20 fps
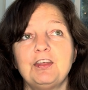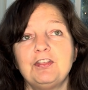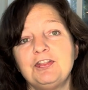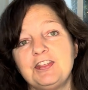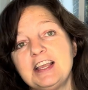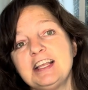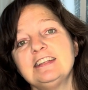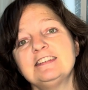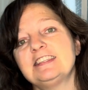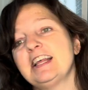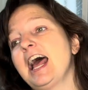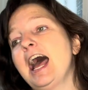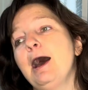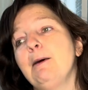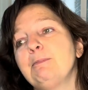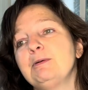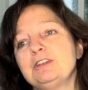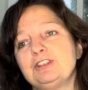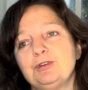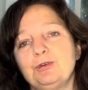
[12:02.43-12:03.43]
things that
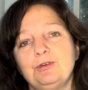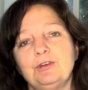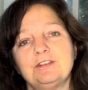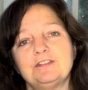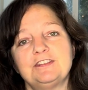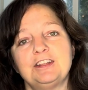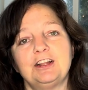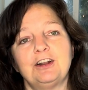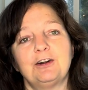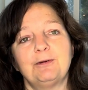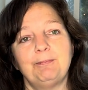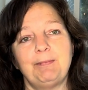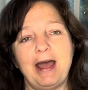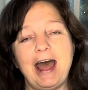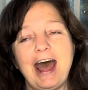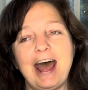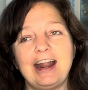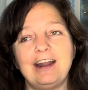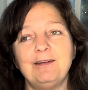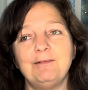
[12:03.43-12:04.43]
happen to us that are
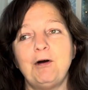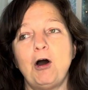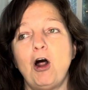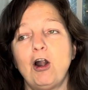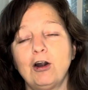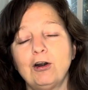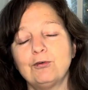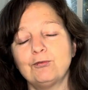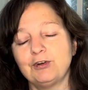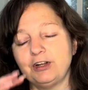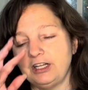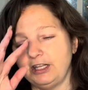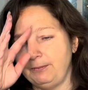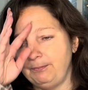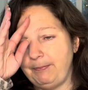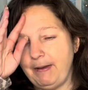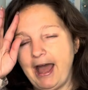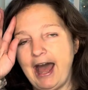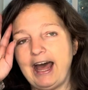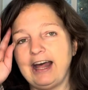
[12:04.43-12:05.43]
bad aren't really
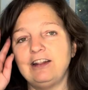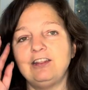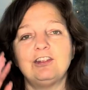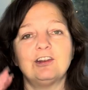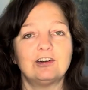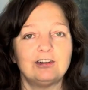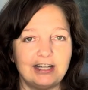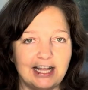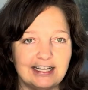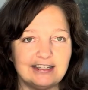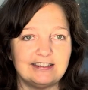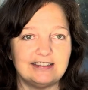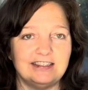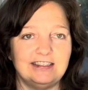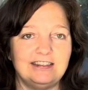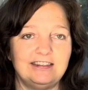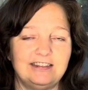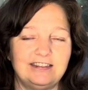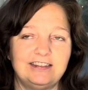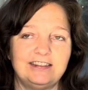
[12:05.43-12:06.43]
bad, they're
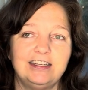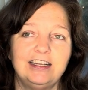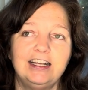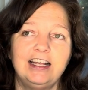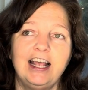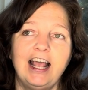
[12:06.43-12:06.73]
lessons.